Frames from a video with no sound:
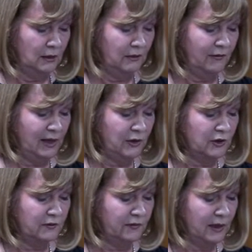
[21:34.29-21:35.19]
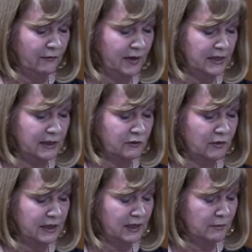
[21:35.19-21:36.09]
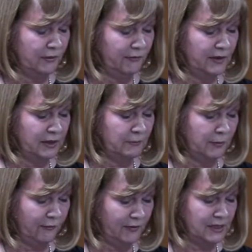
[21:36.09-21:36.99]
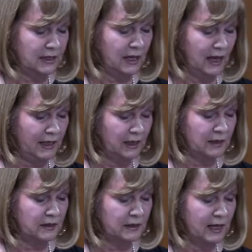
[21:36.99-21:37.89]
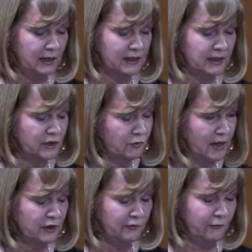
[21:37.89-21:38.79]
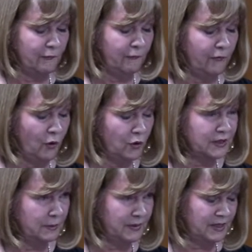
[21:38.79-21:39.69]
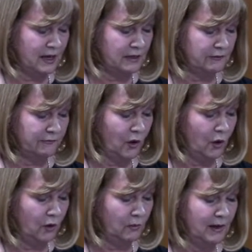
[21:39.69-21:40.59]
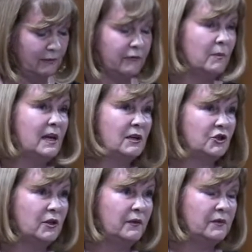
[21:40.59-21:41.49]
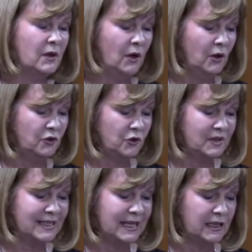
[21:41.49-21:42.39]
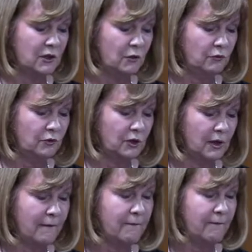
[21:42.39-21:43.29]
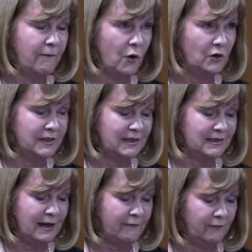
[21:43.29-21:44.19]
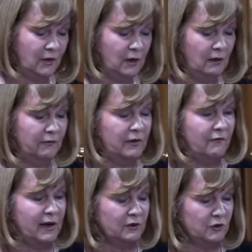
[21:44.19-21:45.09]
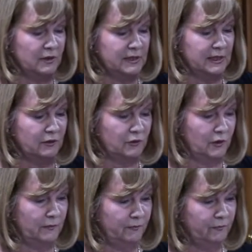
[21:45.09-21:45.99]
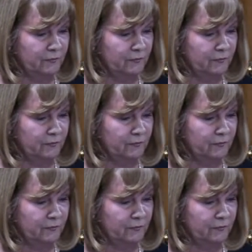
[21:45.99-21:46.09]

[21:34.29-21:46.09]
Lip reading: The values for elevated risk in Professor Hennigan's analysis range from 40% for all malformations to 647 for the Vactal syndrome.